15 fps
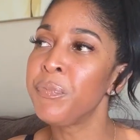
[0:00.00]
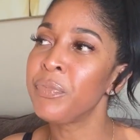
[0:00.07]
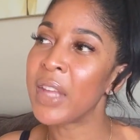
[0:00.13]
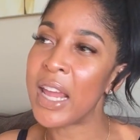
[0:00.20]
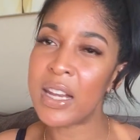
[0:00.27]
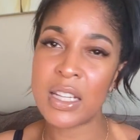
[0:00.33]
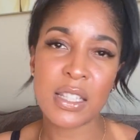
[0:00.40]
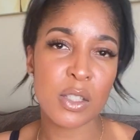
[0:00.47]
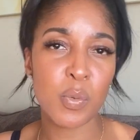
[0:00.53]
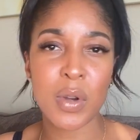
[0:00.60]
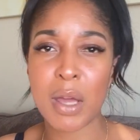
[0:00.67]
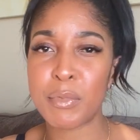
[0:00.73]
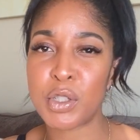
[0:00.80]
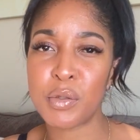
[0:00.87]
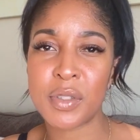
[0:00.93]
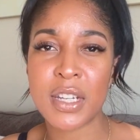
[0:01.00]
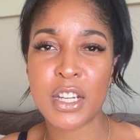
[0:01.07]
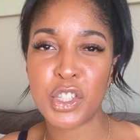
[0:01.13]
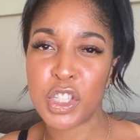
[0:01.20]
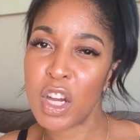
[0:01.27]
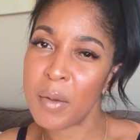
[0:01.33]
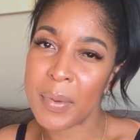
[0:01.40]
And this is what I'm choosing to
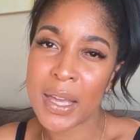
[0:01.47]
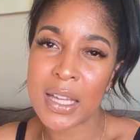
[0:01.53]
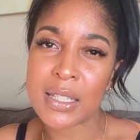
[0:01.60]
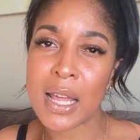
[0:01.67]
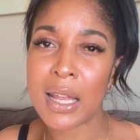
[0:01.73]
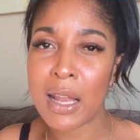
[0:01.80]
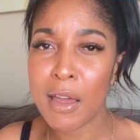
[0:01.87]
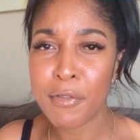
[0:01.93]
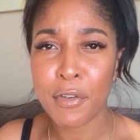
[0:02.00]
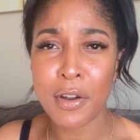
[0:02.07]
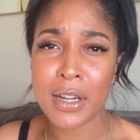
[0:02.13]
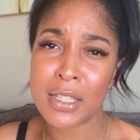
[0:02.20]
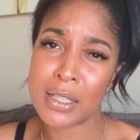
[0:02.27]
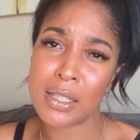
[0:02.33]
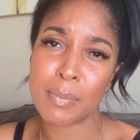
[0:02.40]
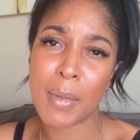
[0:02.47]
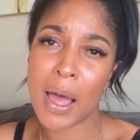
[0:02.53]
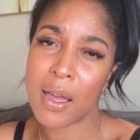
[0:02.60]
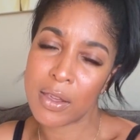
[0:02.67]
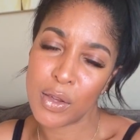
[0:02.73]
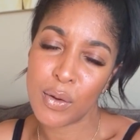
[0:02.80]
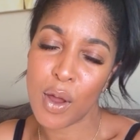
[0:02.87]
share because I love her. And this is
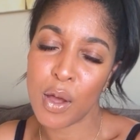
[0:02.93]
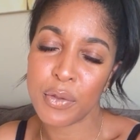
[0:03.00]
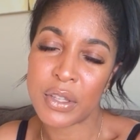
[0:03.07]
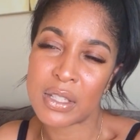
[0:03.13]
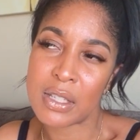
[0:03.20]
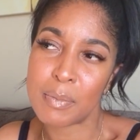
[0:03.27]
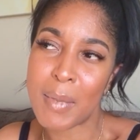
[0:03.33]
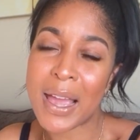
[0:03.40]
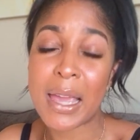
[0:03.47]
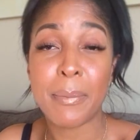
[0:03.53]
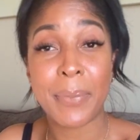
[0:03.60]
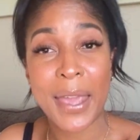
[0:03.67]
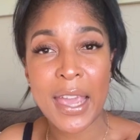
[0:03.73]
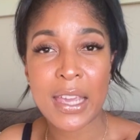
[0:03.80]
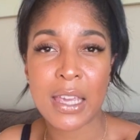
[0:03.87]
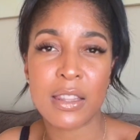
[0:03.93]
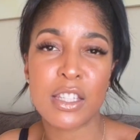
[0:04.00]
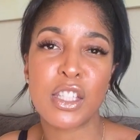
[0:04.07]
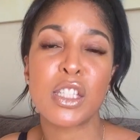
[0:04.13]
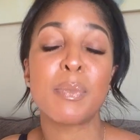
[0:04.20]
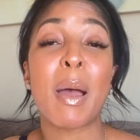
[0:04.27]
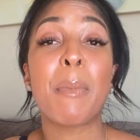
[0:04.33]
my, you know, this is my companion. This
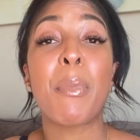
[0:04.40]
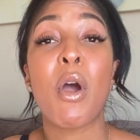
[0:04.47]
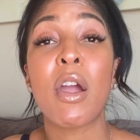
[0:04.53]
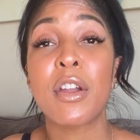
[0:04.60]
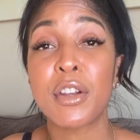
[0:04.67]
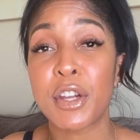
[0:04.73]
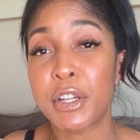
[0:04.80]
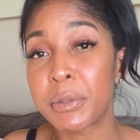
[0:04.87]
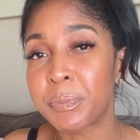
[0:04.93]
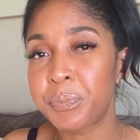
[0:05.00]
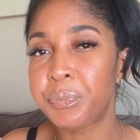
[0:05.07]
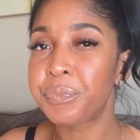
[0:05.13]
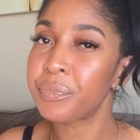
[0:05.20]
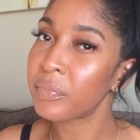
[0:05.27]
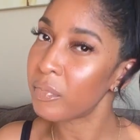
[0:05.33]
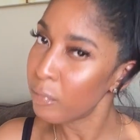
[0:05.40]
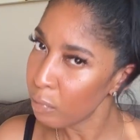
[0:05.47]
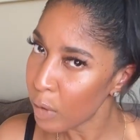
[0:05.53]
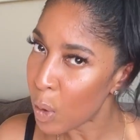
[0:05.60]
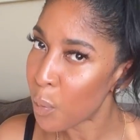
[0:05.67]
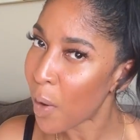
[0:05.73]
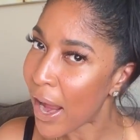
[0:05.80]
is my partner,
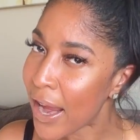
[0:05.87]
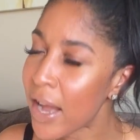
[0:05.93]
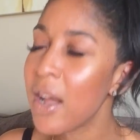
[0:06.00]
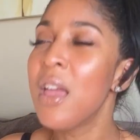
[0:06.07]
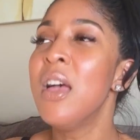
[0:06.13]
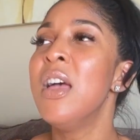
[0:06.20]
right?